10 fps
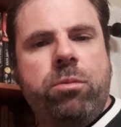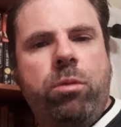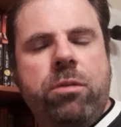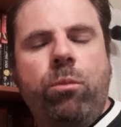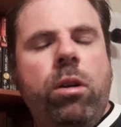
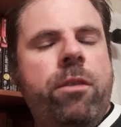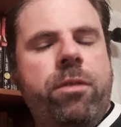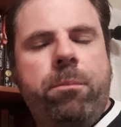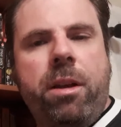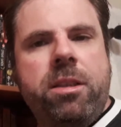wasn't worth
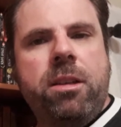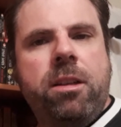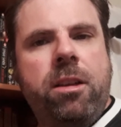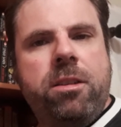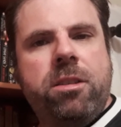it,
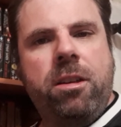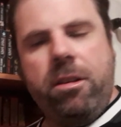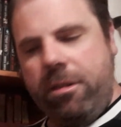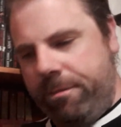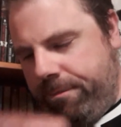basically.
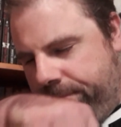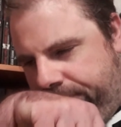So